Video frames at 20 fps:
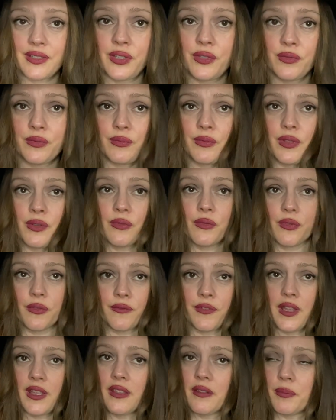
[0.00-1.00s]
You're
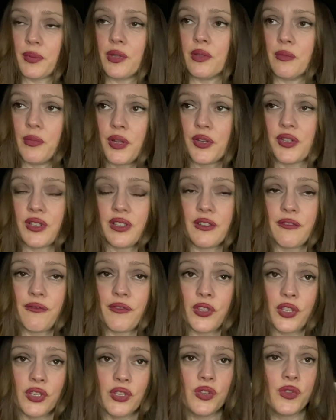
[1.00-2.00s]
available emotionally for
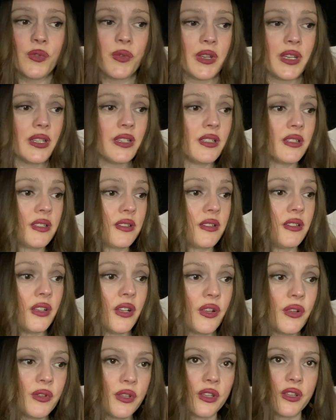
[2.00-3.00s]
you, and you
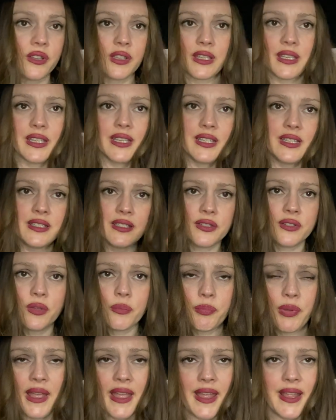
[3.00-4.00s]
know, you got kids, you
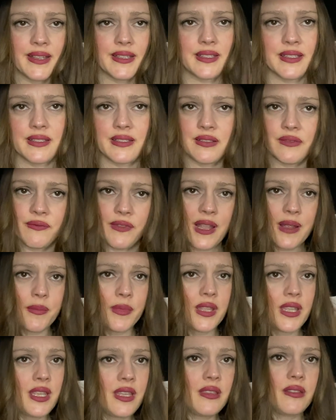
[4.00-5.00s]
got pets,
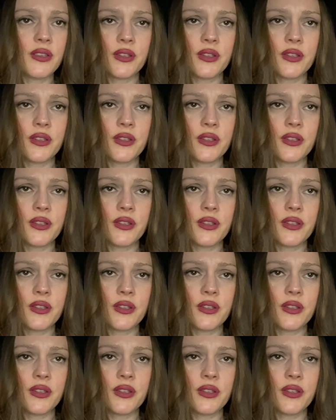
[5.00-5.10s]
family.